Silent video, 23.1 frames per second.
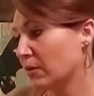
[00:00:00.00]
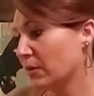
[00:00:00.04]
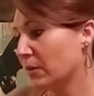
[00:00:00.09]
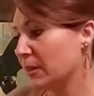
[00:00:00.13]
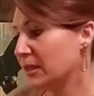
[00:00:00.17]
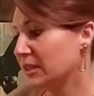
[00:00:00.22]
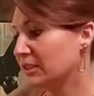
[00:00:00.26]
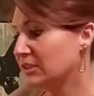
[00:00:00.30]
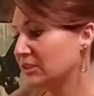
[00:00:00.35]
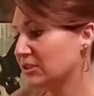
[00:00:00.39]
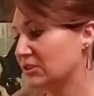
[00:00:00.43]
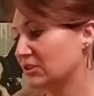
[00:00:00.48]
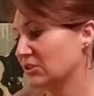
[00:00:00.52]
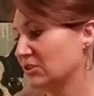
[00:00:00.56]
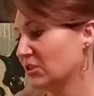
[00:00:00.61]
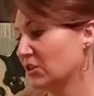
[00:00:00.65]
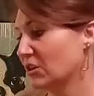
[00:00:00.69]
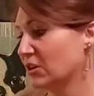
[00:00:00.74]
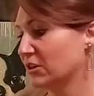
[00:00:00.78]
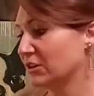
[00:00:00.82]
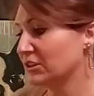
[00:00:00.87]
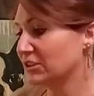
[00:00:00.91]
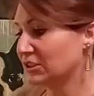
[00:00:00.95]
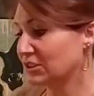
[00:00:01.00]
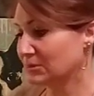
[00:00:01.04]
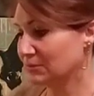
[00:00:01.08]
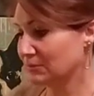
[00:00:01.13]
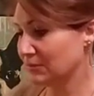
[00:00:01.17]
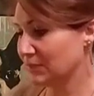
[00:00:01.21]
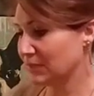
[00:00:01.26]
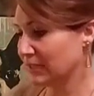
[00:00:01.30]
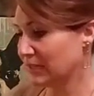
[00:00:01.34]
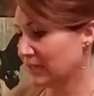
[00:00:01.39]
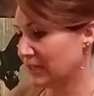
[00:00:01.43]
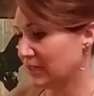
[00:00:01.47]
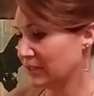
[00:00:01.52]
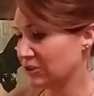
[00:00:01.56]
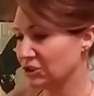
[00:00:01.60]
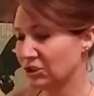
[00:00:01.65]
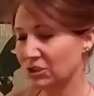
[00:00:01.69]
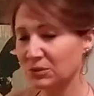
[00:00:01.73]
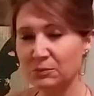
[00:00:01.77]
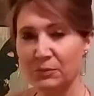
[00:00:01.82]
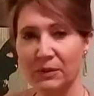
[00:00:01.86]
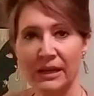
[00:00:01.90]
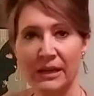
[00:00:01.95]
this song to me, it
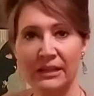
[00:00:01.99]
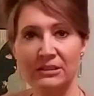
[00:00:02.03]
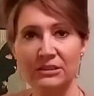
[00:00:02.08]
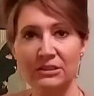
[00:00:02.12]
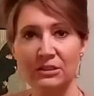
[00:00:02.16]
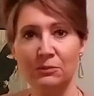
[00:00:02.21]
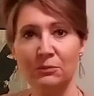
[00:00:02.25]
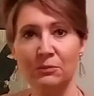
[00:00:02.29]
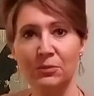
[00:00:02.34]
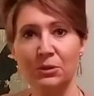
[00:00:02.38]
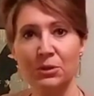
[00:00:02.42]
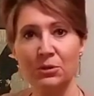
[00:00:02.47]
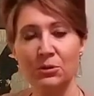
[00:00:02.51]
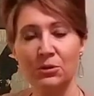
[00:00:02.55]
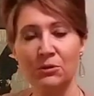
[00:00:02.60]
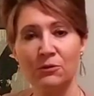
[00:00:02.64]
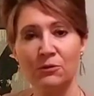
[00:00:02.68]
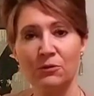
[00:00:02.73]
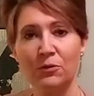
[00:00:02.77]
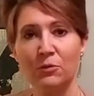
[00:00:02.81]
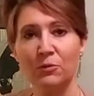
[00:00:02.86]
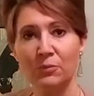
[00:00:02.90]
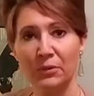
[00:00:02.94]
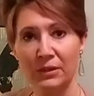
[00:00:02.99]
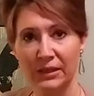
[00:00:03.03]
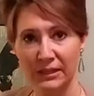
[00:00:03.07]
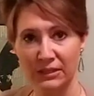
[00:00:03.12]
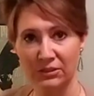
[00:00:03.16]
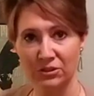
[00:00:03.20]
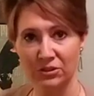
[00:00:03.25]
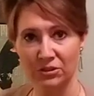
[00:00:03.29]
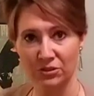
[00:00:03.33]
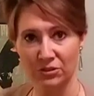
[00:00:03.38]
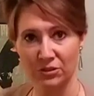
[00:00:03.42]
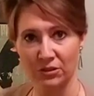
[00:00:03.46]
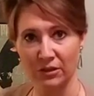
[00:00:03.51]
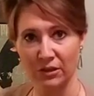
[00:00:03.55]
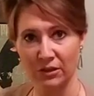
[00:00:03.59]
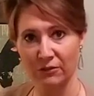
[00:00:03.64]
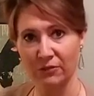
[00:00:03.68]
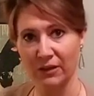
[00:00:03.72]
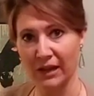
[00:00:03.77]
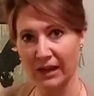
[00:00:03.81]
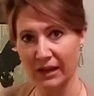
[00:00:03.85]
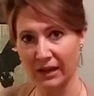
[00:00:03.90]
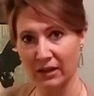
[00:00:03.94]
just paints a beautiful picture
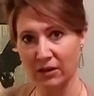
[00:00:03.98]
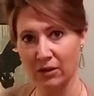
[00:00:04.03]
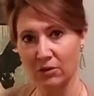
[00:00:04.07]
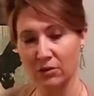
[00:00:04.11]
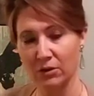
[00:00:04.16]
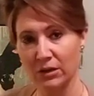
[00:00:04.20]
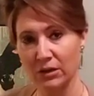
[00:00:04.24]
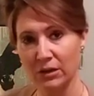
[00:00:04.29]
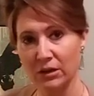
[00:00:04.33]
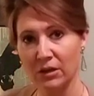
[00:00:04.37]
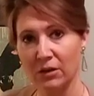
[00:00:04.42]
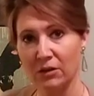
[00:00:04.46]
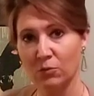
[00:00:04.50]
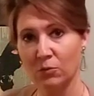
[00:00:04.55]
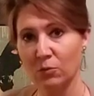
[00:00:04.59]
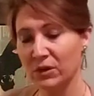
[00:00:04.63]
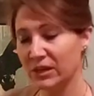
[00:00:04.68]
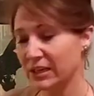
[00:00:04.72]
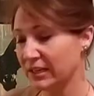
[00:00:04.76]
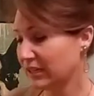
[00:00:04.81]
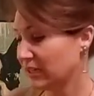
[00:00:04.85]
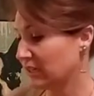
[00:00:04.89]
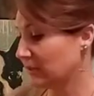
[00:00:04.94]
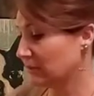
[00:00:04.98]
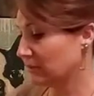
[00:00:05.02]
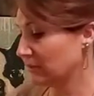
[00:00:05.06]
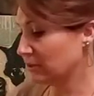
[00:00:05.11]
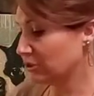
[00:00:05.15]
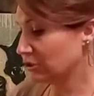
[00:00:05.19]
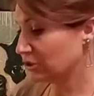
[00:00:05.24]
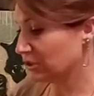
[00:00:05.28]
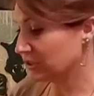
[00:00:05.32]
of how we can